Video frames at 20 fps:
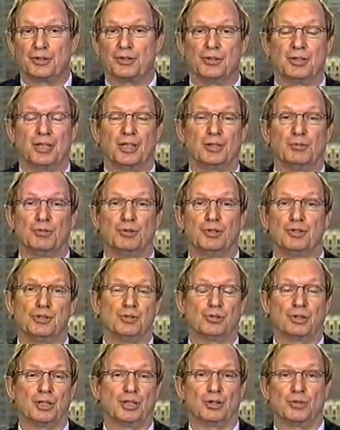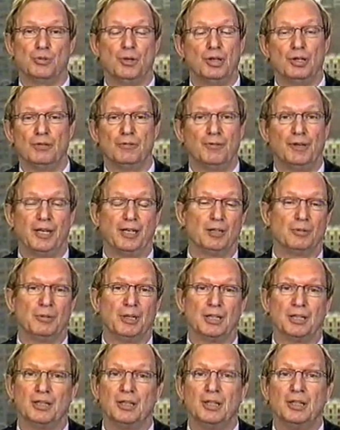So in other words, you can qualify no
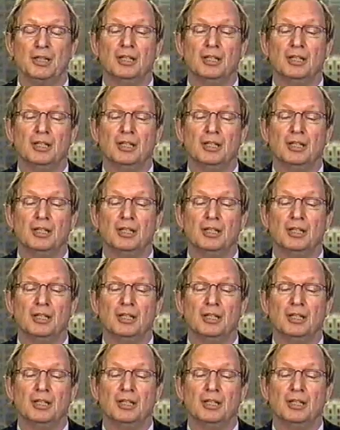matter,